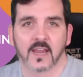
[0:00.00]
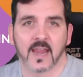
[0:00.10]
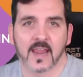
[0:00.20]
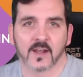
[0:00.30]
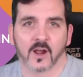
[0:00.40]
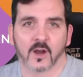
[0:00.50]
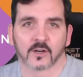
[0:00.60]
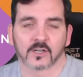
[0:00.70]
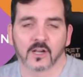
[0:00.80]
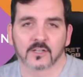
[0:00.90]
And
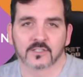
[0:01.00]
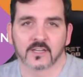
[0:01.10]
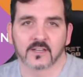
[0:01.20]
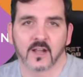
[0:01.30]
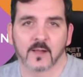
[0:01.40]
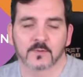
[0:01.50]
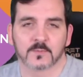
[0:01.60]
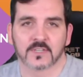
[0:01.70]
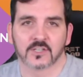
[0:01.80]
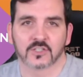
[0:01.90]
our content
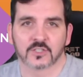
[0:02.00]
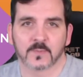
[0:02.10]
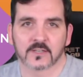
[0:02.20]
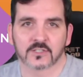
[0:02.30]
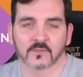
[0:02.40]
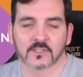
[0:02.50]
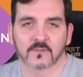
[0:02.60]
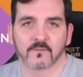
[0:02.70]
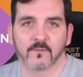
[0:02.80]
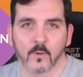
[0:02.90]
optimization specialists